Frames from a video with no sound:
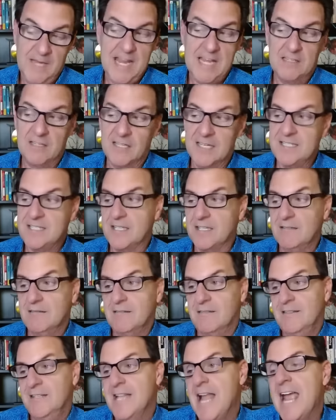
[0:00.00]
hey, listen,
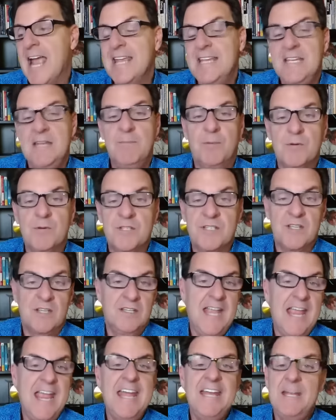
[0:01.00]
ninety percent,
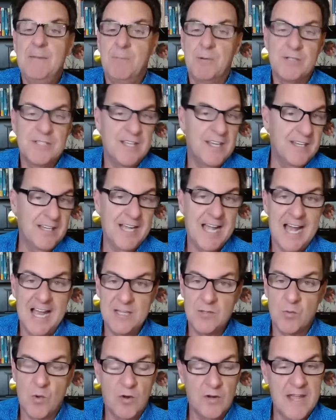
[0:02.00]
eighty percent of
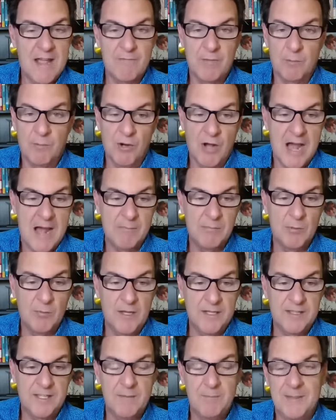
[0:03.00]
guys won't have a problem
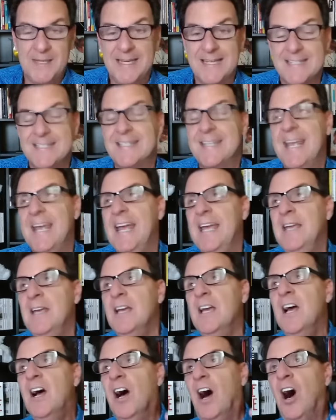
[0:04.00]
with it because they
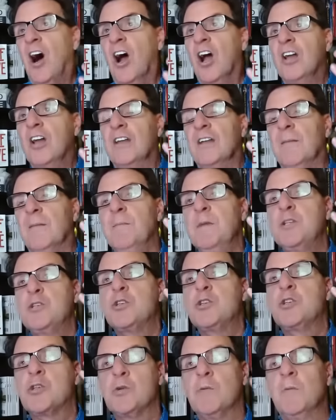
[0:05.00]
aren't
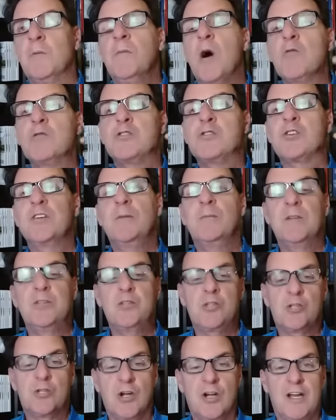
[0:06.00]
mature, emotionally
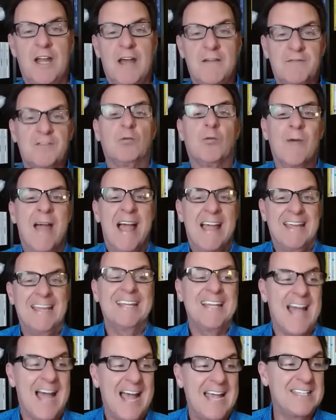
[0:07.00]
mature enough to
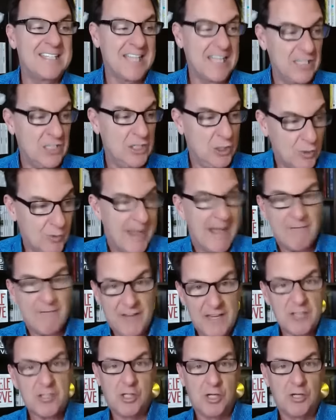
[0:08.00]
recognize that you have
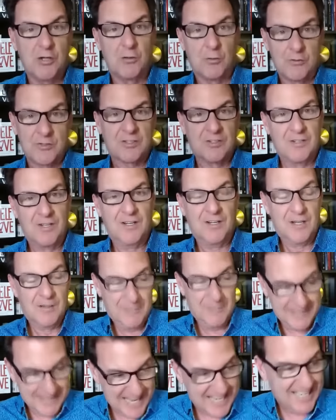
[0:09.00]
issues.
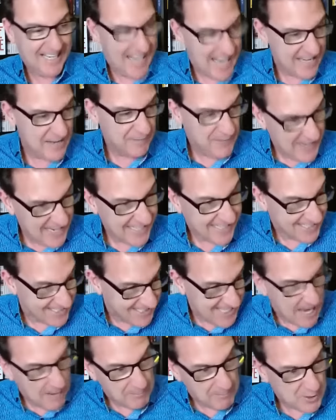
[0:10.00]
But then again, if he
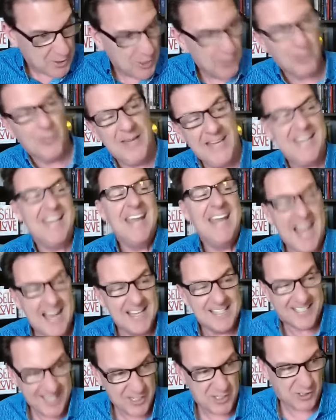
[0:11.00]
accepts you, he
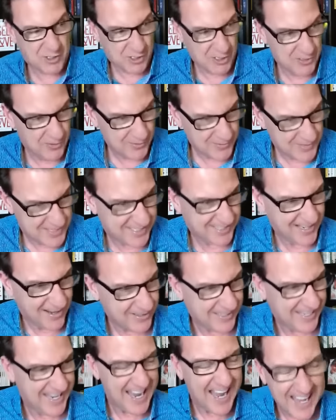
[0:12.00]
has issues,
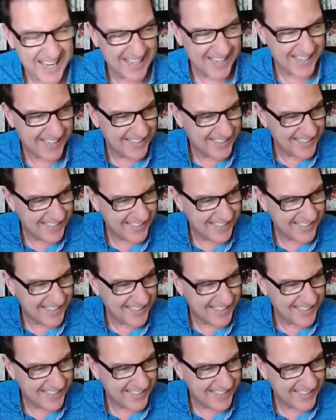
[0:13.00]
okay?